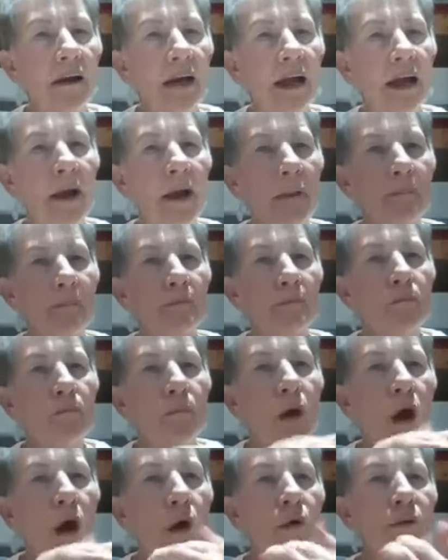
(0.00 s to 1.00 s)
um,
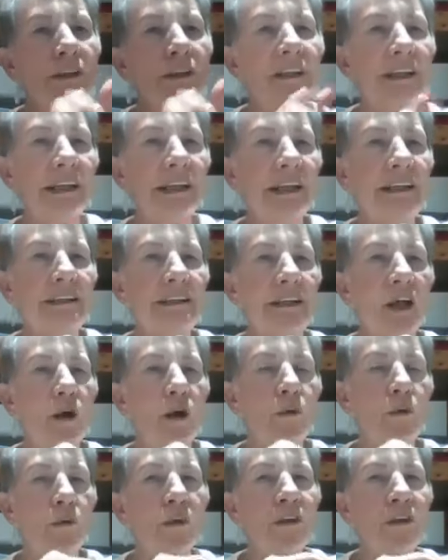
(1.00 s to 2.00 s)
molded it
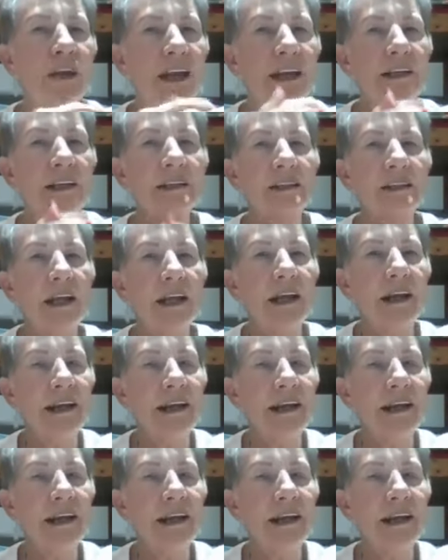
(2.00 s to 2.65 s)
with His